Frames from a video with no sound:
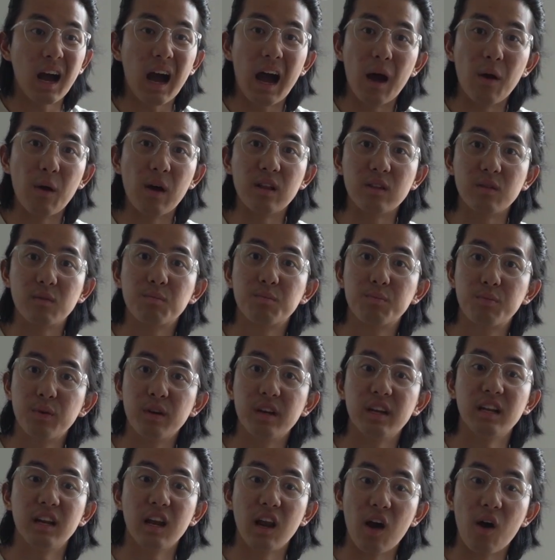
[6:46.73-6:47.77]
I went
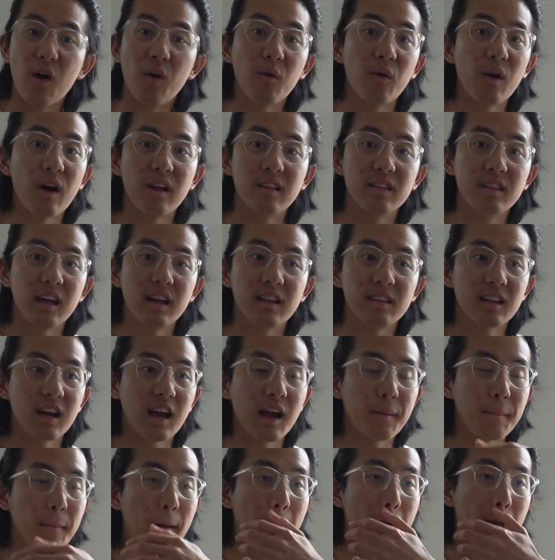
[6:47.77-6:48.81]
pretty low at that time.